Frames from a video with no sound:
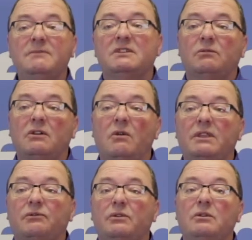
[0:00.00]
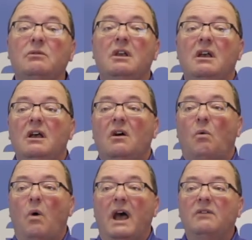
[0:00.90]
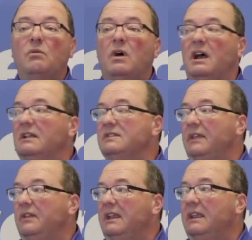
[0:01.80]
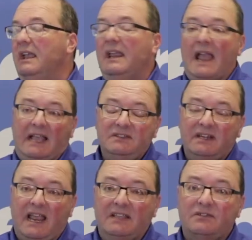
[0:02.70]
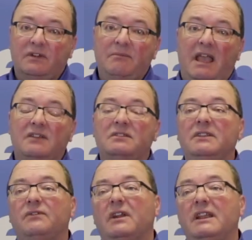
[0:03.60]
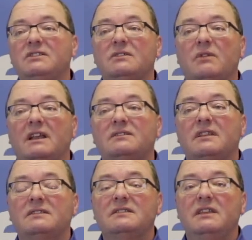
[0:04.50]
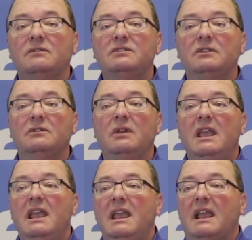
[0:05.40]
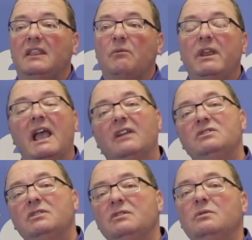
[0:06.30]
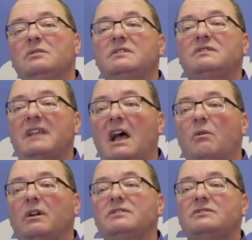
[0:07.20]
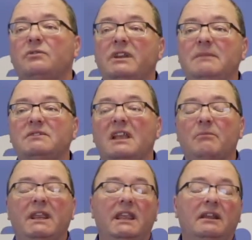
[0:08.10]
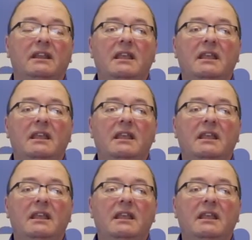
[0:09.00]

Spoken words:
that were going through. One was, I think, a acid gas stream actually for H2S and CO2, and then we had 2 sour streams coming in